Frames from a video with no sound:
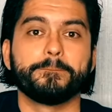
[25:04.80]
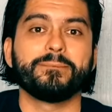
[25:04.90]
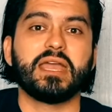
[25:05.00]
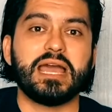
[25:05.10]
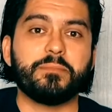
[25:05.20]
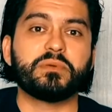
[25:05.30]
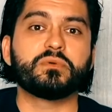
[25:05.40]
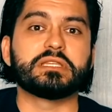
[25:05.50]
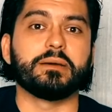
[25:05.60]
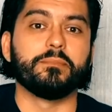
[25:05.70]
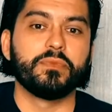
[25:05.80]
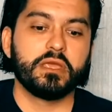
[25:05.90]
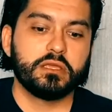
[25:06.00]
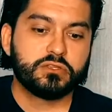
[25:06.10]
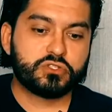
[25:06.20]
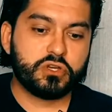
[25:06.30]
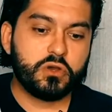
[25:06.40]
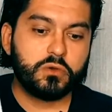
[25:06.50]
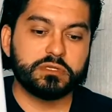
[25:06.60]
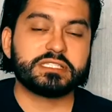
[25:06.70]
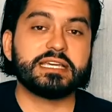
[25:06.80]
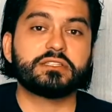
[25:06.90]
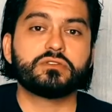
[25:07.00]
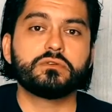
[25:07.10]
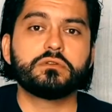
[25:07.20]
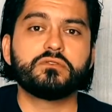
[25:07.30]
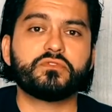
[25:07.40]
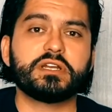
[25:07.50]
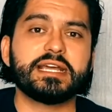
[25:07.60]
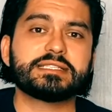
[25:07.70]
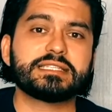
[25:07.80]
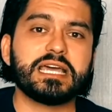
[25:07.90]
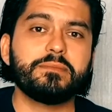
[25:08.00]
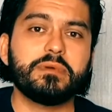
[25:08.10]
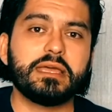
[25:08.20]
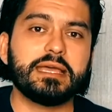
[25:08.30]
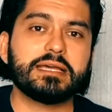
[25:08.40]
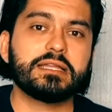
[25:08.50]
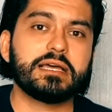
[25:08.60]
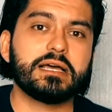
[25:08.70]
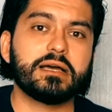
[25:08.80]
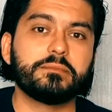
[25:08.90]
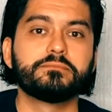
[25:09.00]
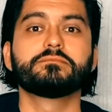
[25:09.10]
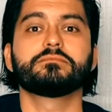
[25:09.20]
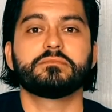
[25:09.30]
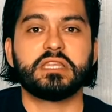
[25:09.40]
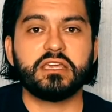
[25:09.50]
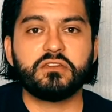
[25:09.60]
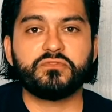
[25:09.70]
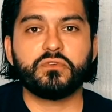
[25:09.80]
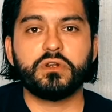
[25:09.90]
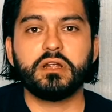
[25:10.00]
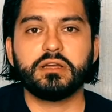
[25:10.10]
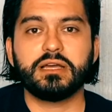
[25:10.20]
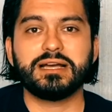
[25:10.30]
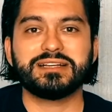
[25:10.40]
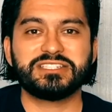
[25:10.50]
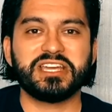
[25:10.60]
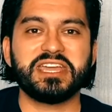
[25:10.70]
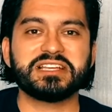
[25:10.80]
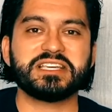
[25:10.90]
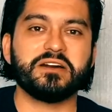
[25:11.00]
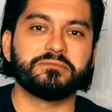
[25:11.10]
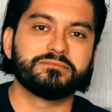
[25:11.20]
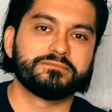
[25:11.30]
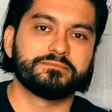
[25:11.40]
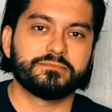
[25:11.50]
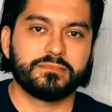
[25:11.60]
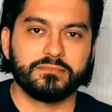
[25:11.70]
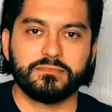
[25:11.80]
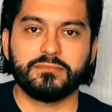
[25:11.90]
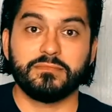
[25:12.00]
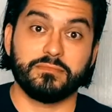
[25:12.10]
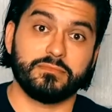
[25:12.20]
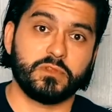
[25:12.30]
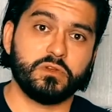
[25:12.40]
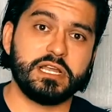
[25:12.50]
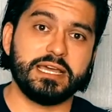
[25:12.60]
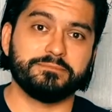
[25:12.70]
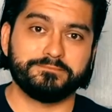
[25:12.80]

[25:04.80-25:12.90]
happy with them. So stay tuned for next time, and thank you for checking us out. Good night.